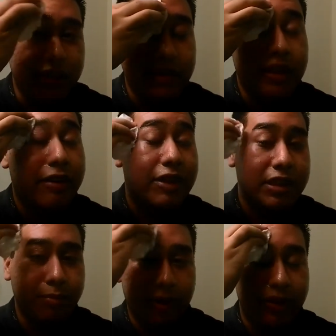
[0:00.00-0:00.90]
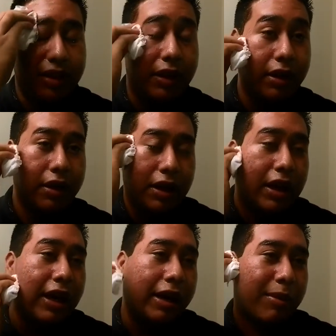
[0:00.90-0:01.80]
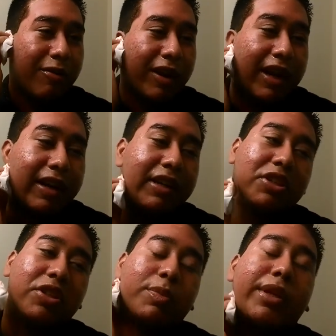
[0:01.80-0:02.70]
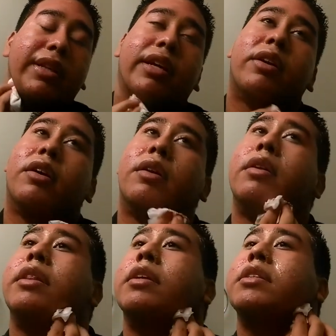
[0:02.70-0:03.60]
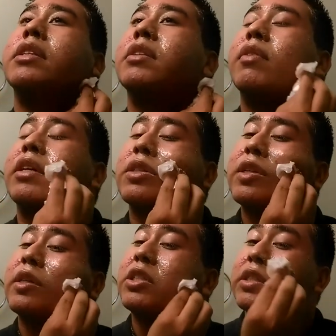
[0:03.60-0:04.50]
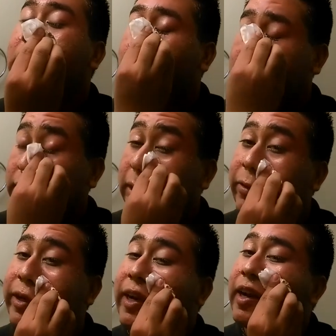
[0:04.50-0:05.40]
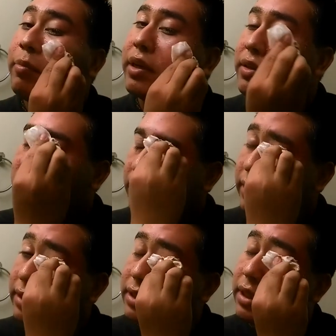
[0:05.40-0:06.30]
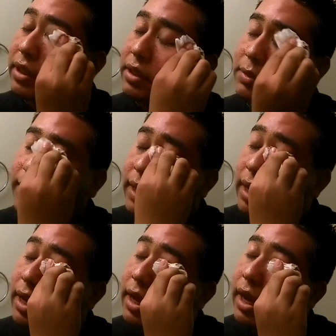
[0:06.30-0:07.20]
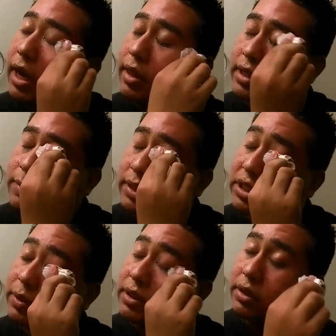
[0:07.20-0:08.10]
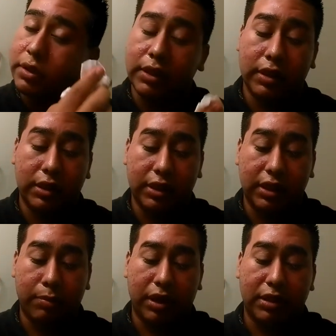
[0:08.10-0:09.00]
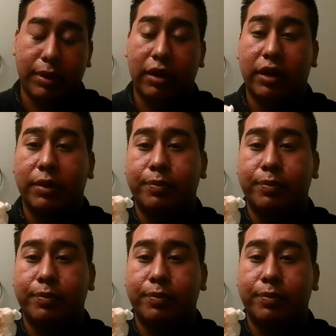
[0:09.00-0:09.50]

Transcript: covers up everything. I know my friend had issues putting that on in the sense of like she said it wasn't covering up, but I was like, it does. But I think it's because she wasn't using the CC Plus powder.